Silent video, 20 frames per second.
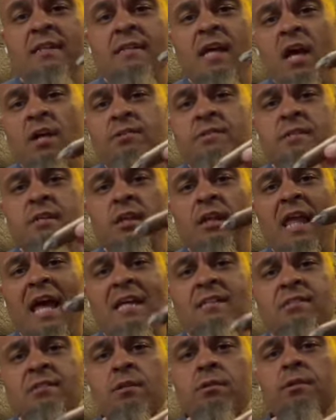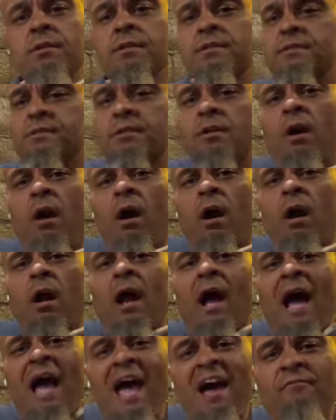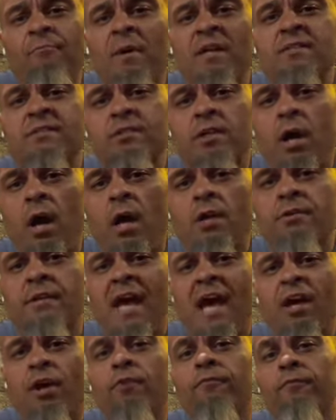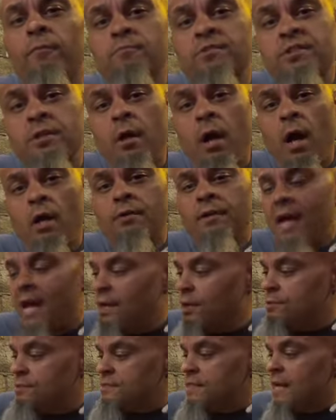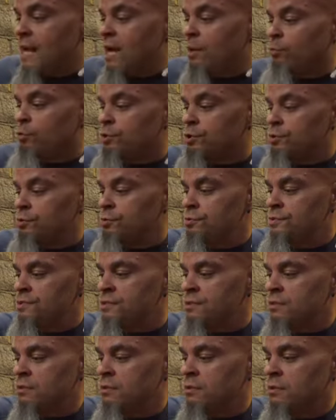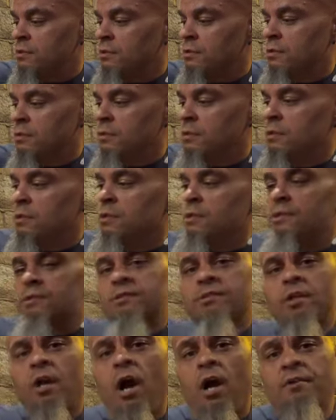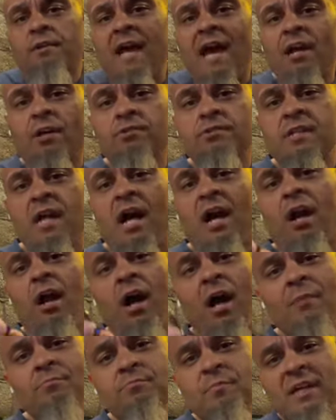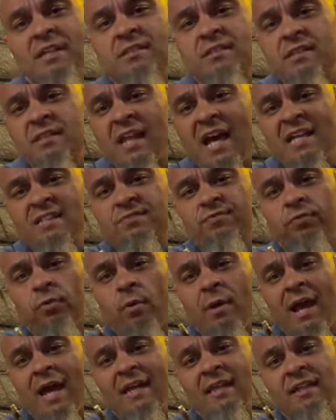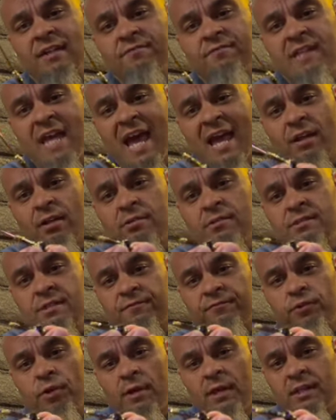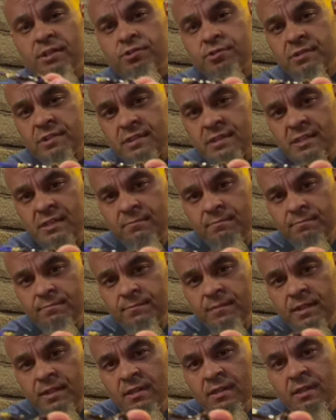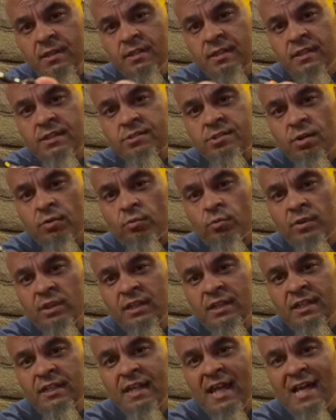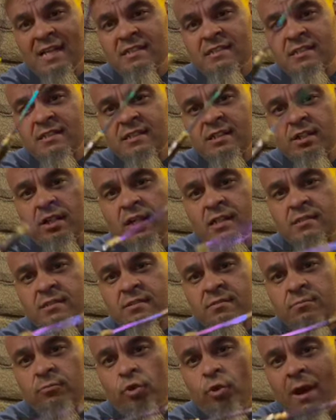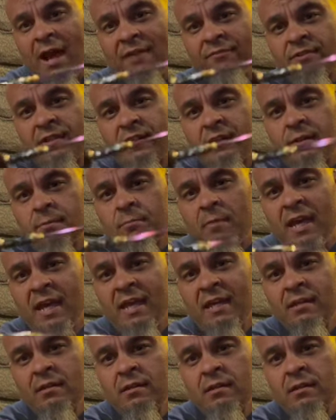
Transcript: down to the last third of the cigar, I have my Cigar Dagger from Cigar Daggers that I will use. CigarDaggers.com makes a nice variety of daggers if you're interested. These are really nicely custom crafted and made.